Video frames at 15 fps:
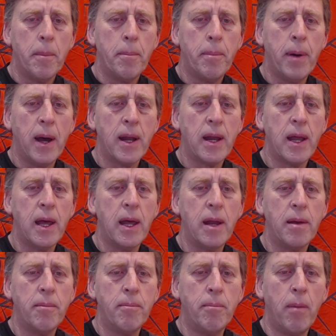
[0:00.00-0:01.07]
but
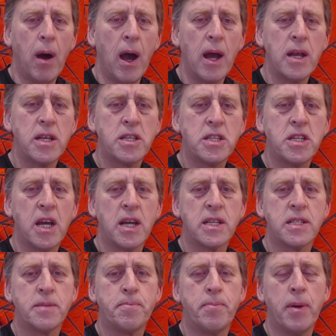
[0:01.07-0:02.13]
it might
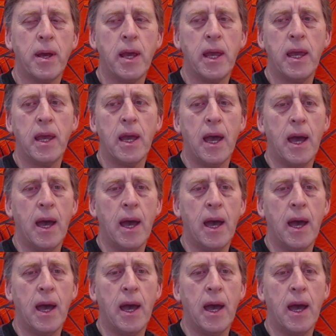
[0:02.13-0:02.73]
just be